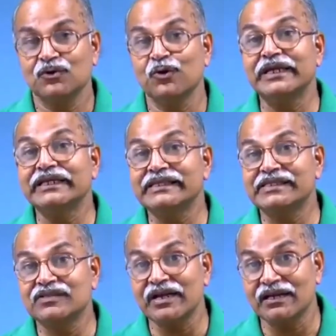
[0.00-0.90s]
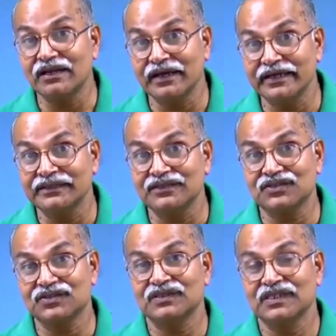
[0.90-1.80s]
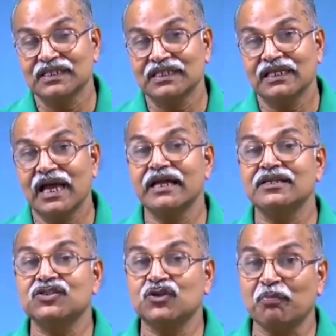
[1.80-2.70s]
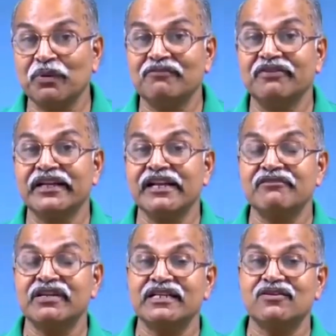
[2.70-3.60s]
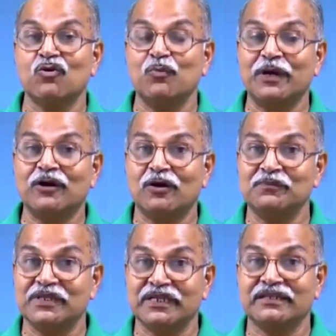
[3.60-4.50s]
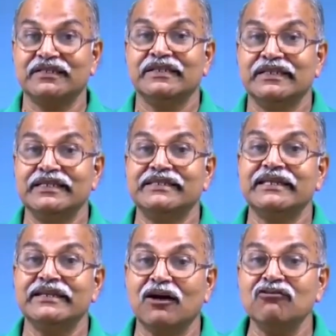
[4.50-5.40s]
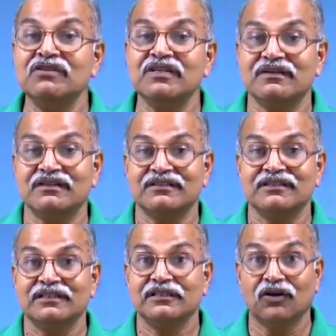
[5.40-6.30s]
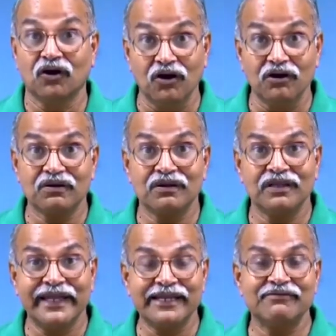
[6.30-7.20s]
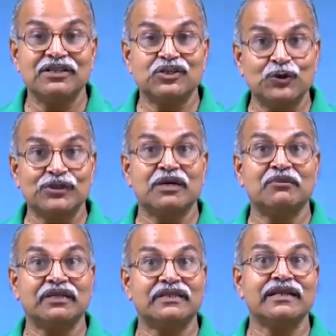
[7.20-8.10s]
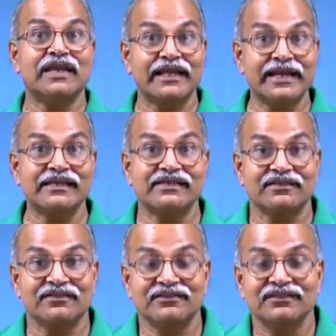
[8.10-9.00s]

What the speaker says: going in straight lines and stopping wherever an opaque object is encountered, or light will show some other character.